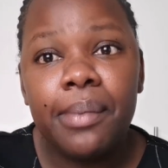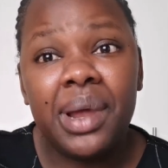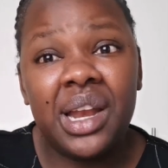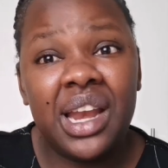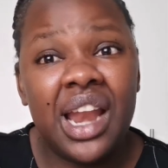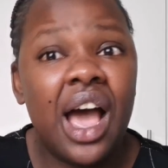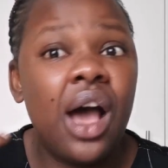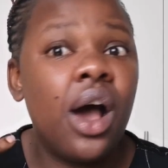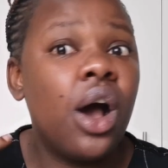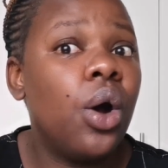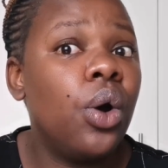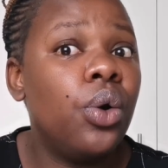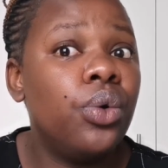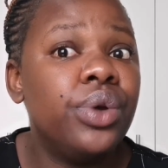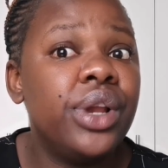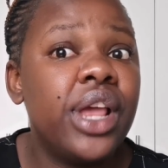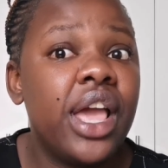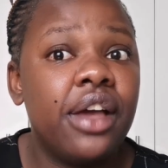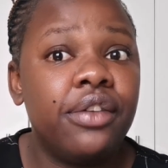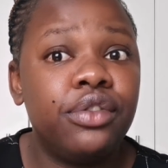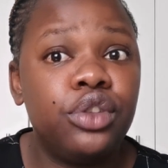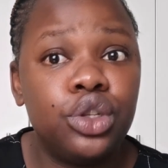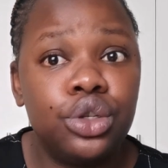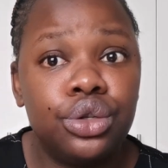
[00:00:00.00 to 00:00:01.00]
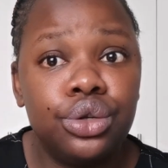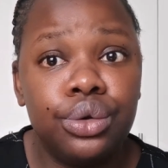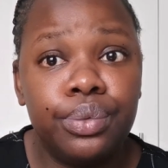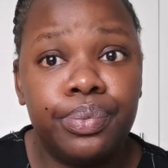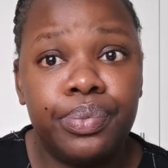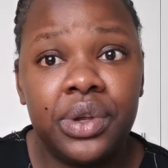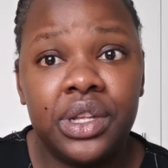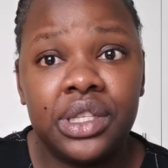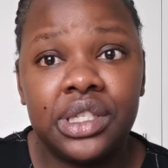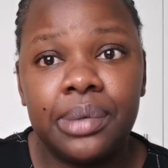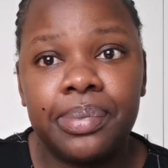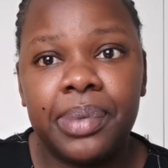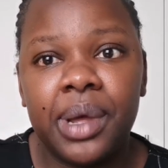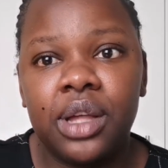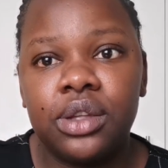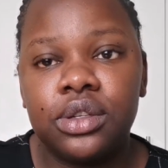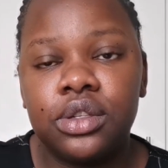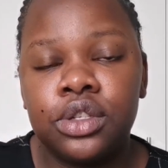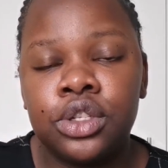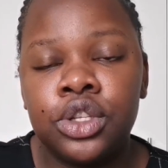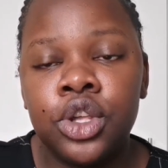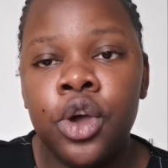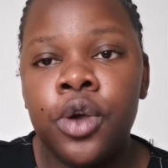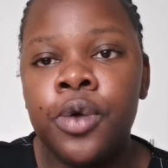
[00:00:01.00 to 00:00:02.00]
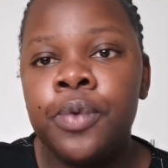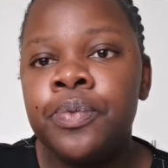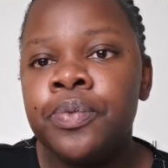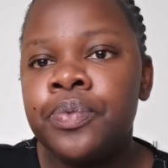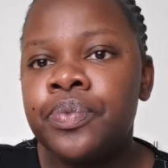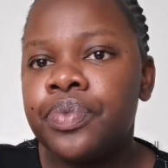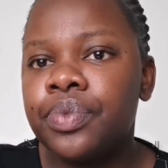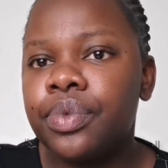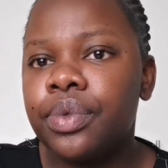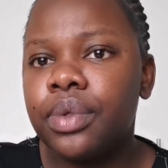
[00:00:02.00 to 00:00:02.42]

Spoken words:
But now I only have 2 principals. So